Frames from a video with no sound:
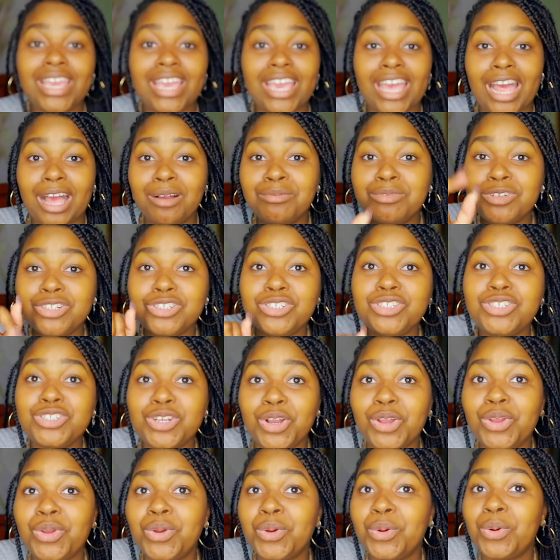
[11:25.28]
And I'm going to
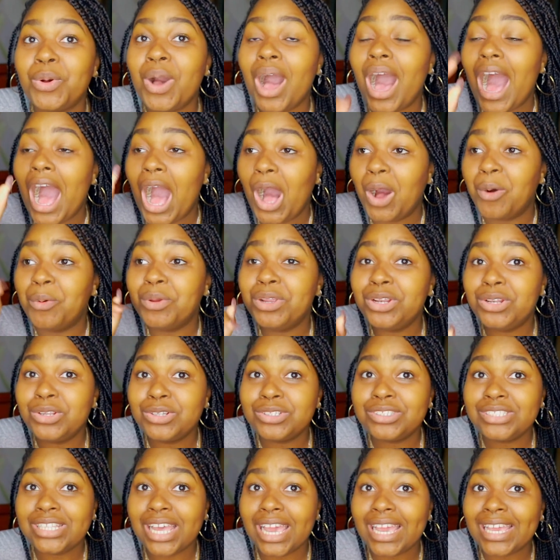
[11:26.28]
show you how it
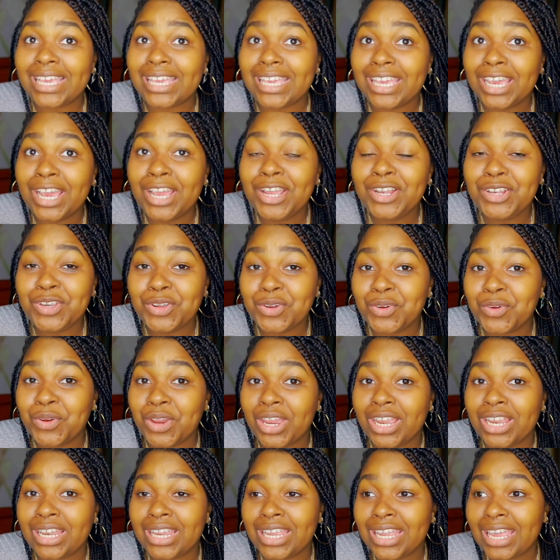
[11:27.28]
looks like here in
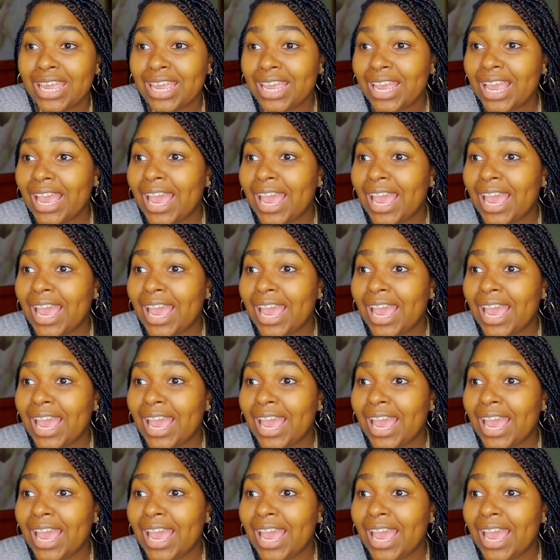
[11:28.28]
Ukraine.